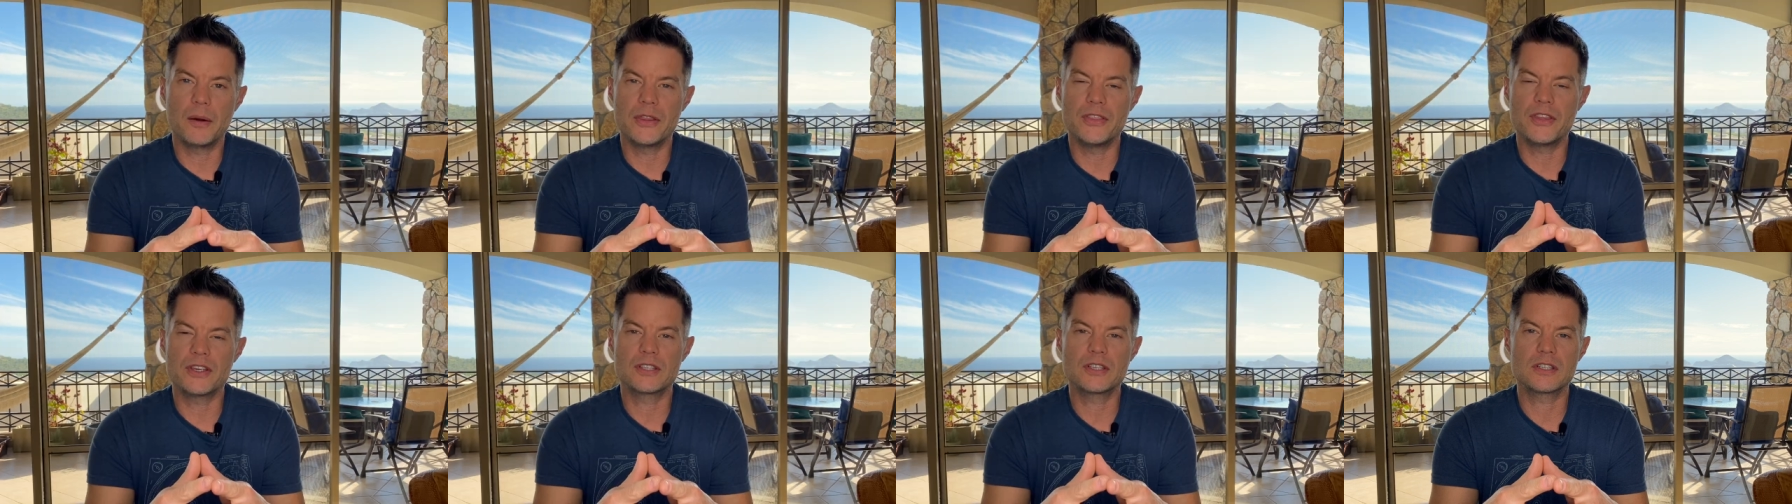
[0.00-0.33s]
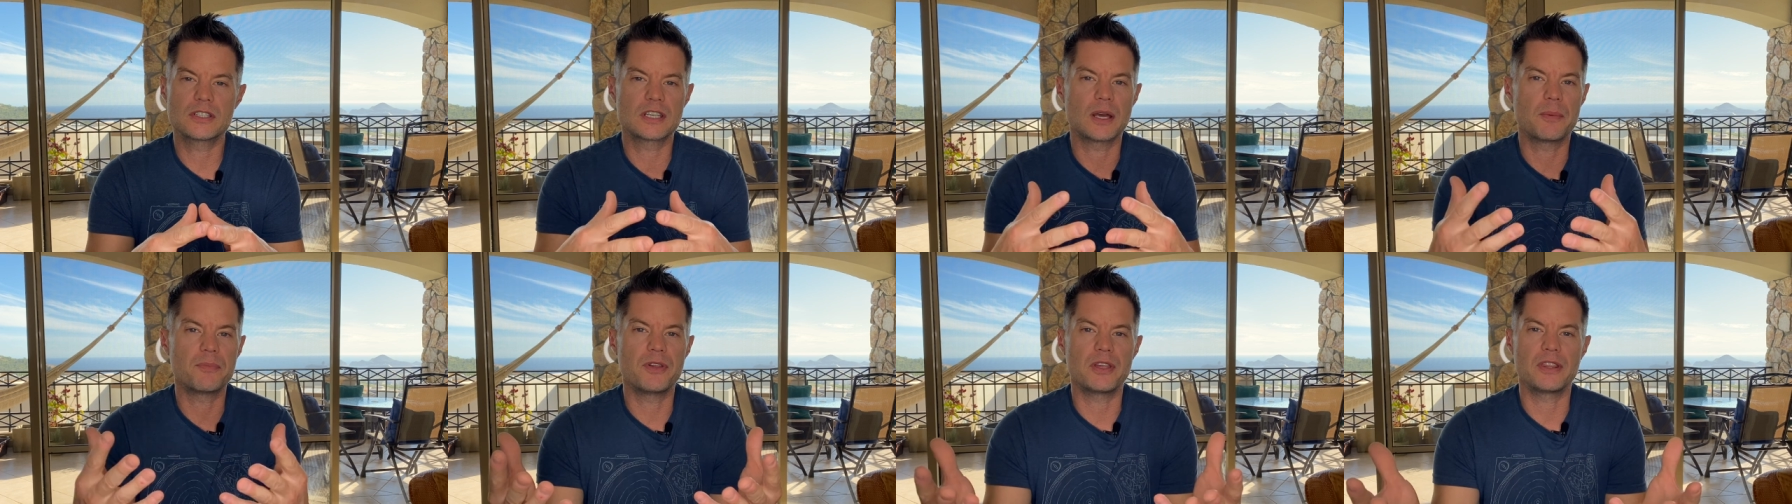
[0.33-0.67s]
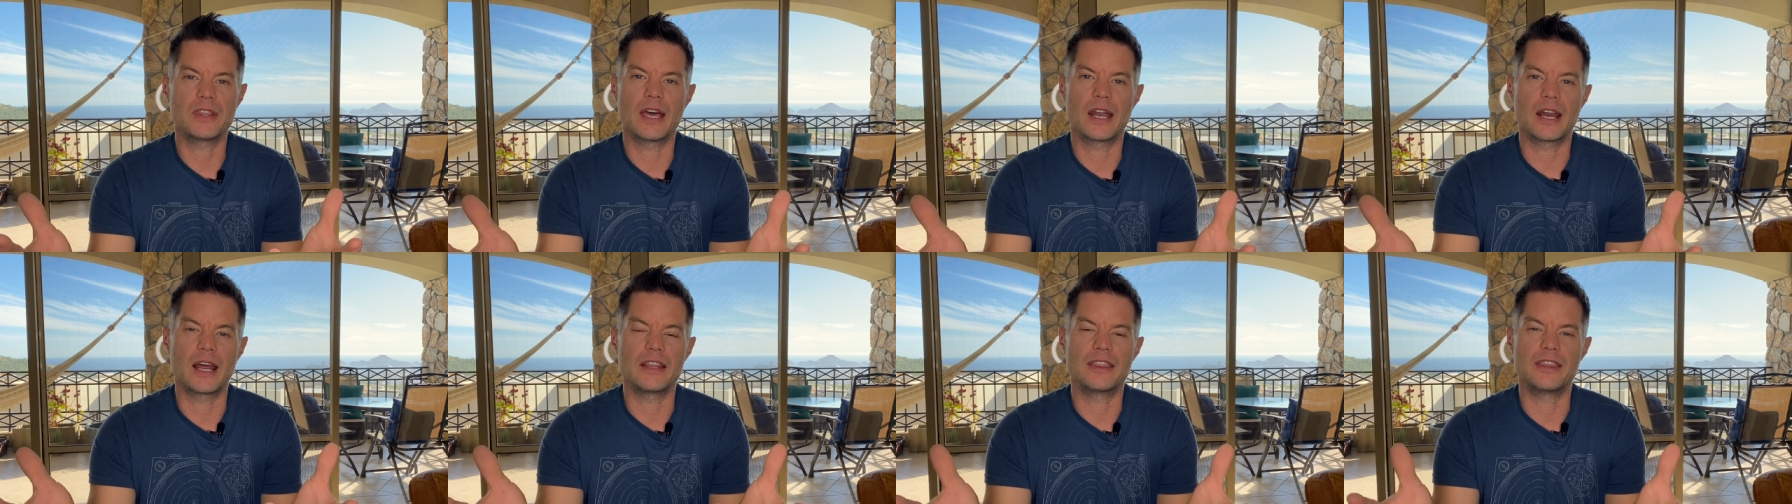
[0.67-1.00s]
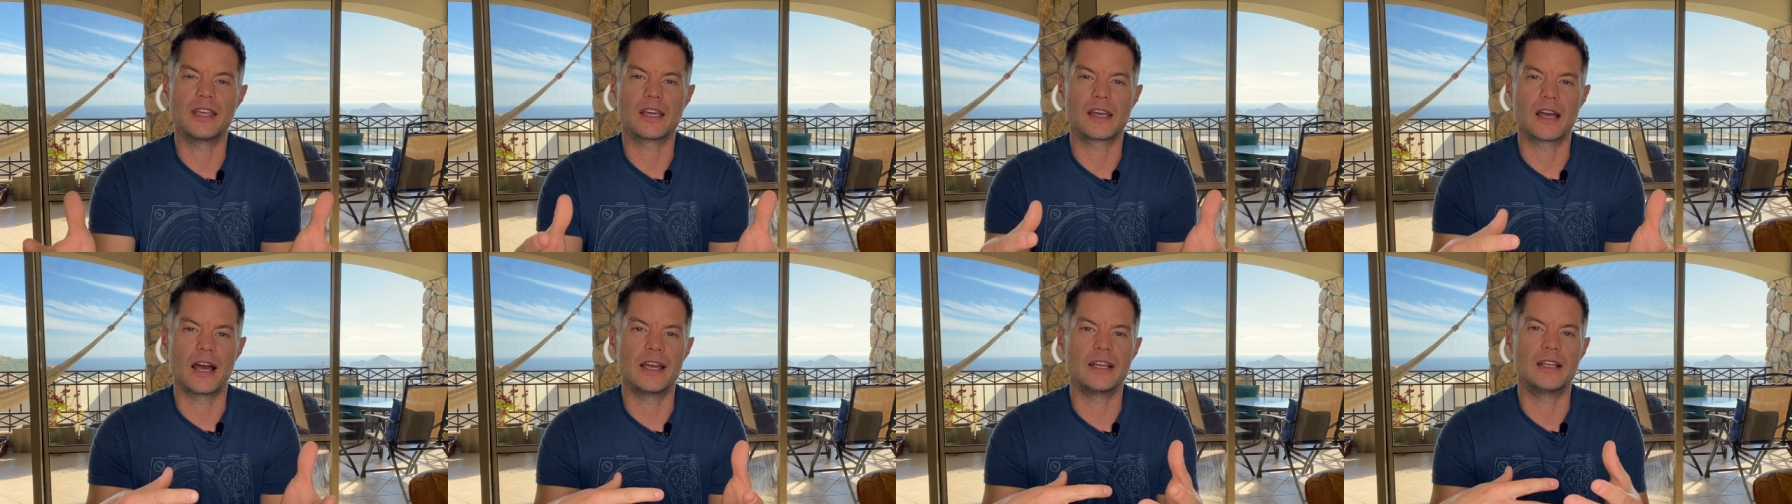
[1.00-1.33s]
and this is something that I
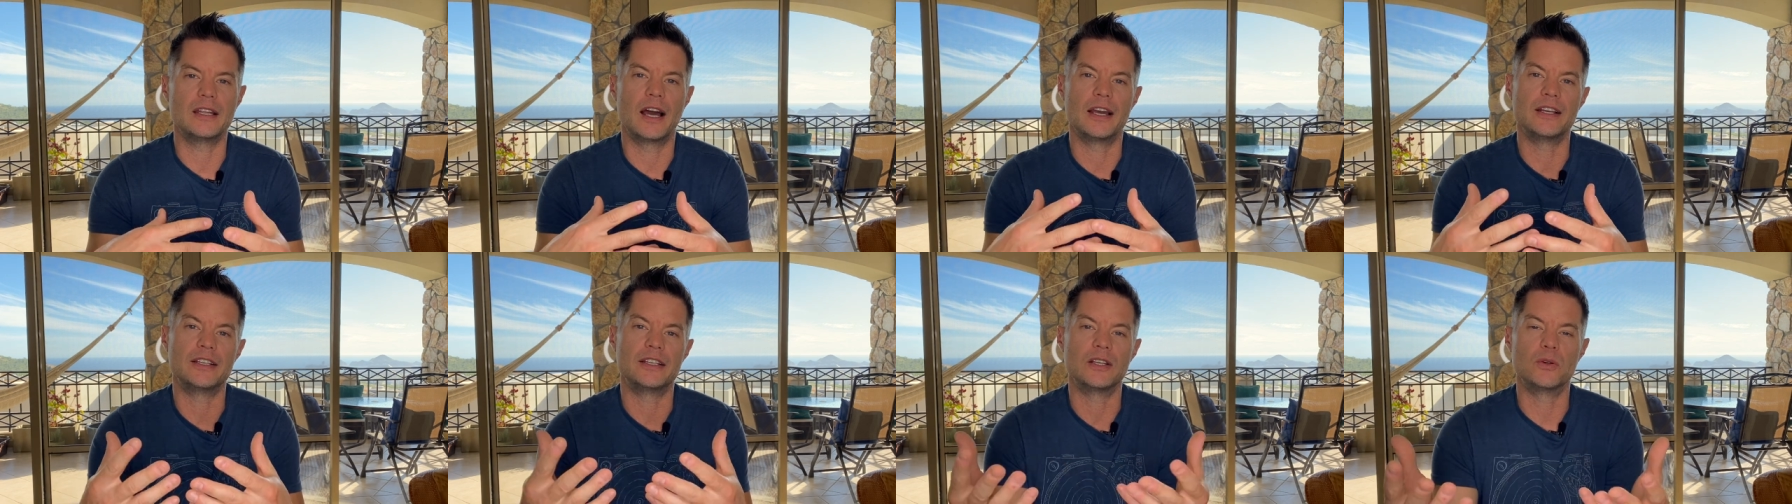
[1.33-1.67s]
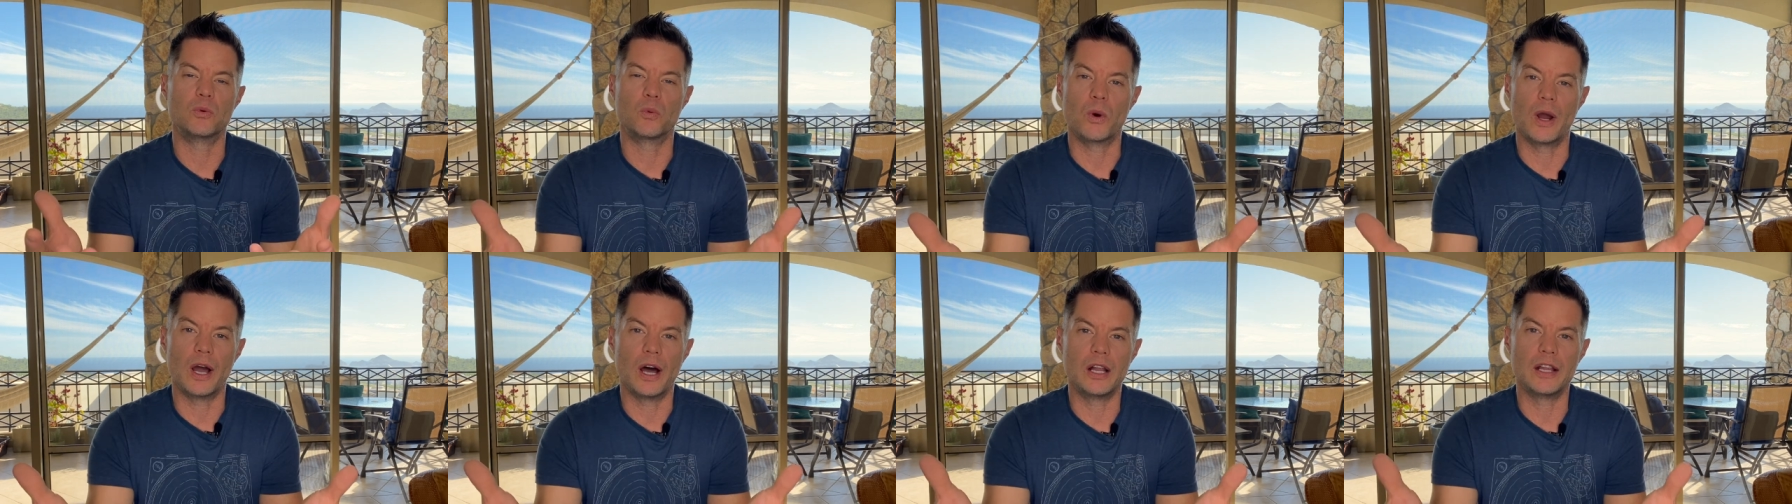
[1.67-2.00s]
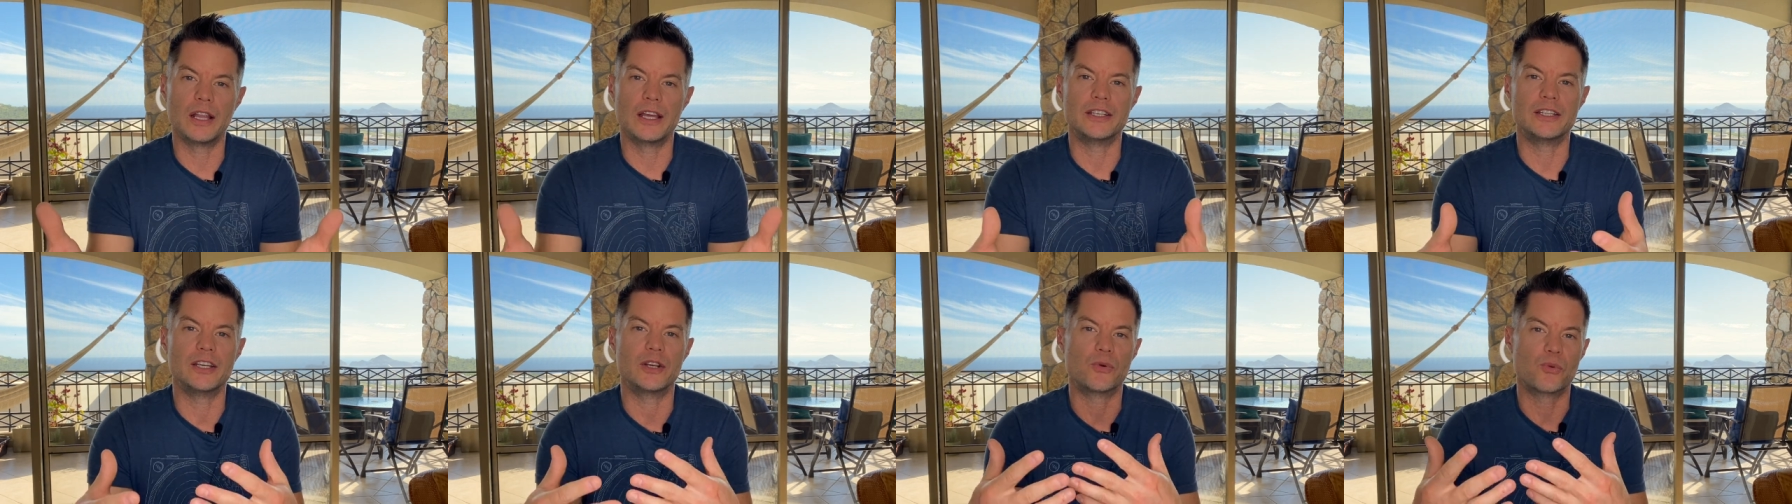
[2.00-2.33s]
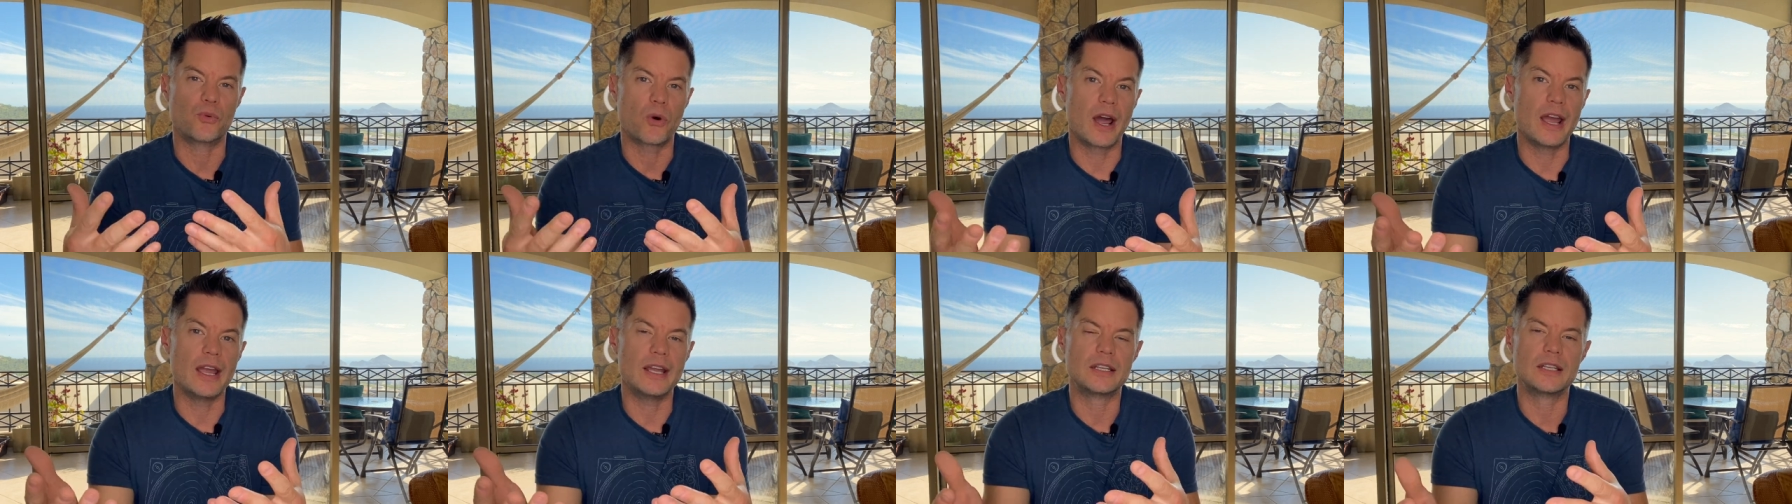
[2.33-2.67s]
think I did
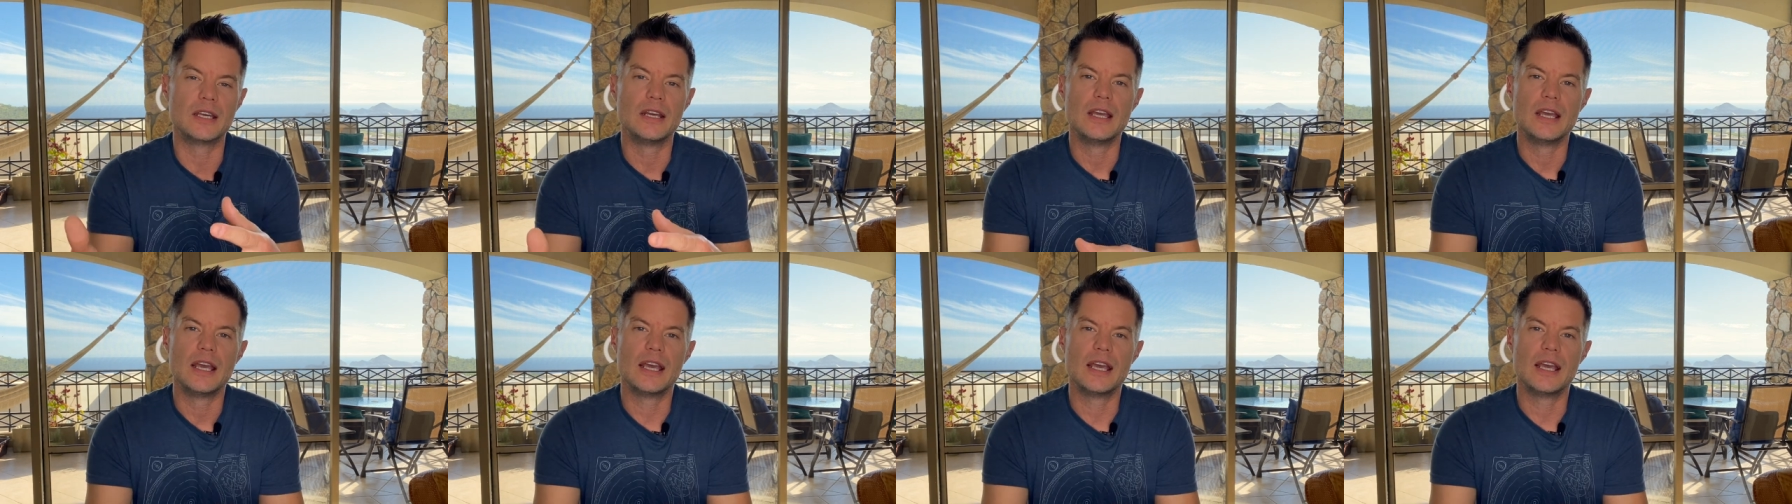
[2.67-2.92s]
right,